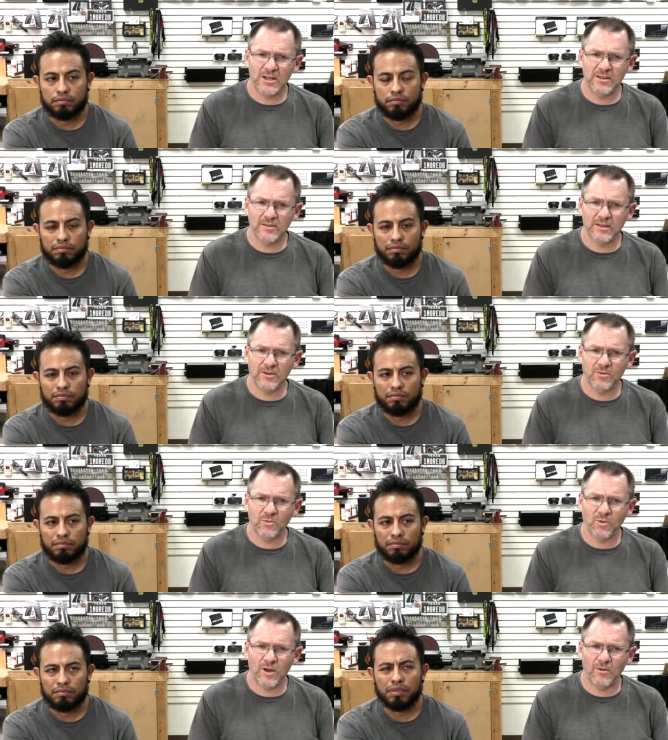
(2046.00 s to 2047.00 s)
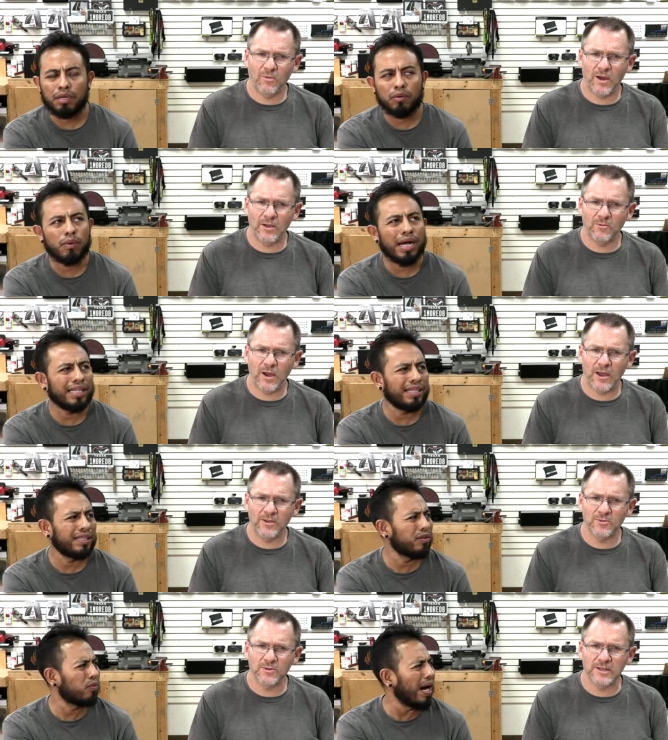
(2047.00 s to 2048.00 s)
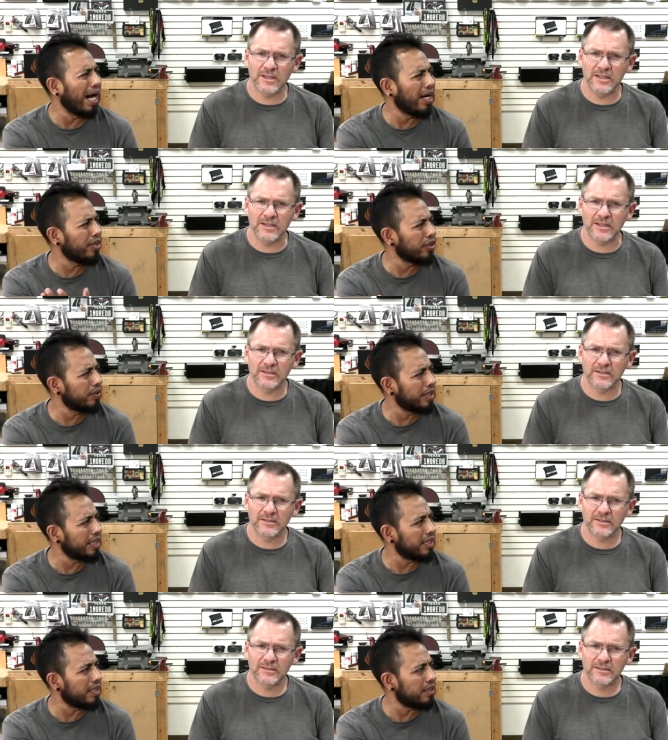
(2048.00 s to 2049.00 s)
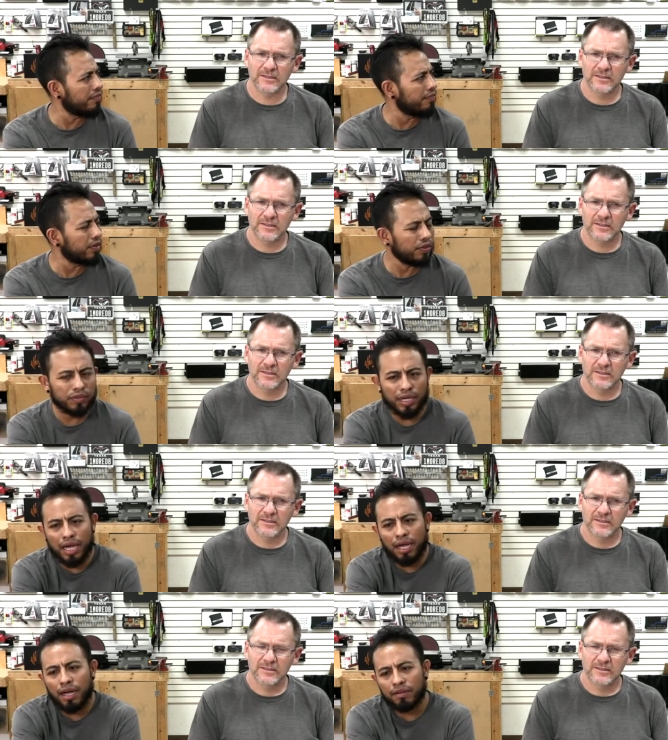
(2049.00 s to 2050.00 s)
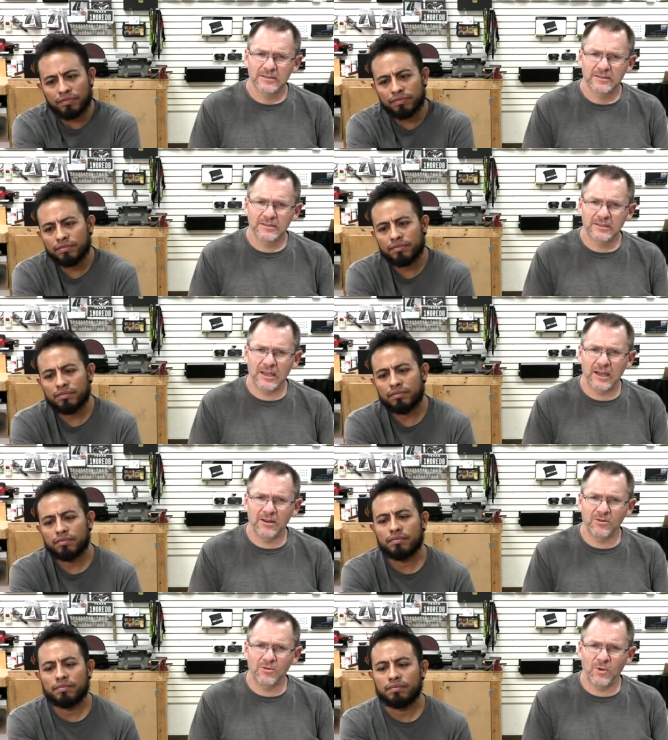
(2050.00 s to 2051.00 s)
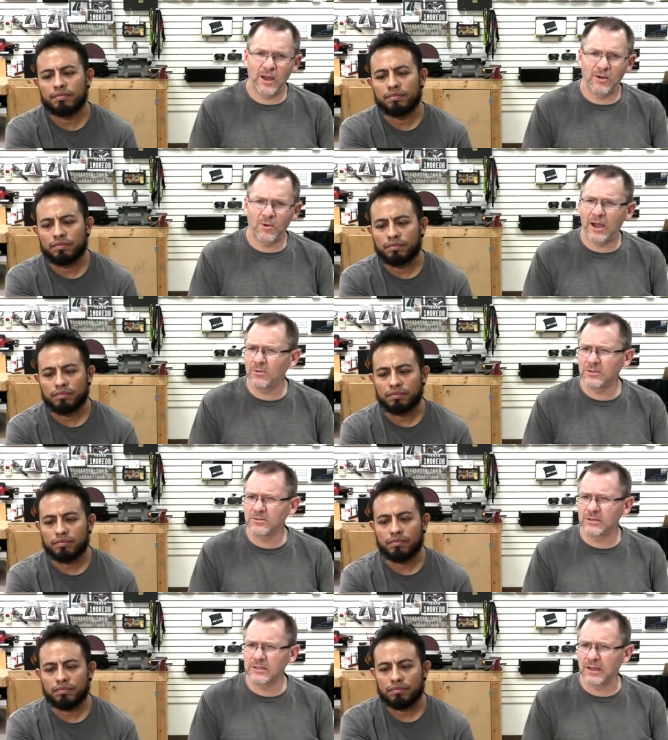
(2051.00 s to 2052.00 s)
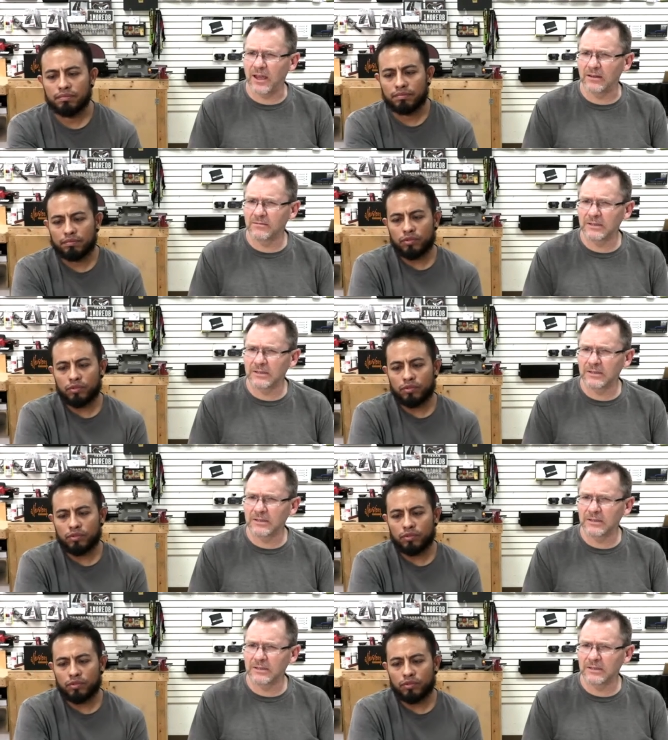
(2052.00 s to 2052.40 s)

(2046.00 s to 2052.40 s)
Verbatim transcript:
Speaker 1: to think
Speaker 2: why do you need it if you have.
Speaker 1: Yeah, I don't know why. Why would you need that?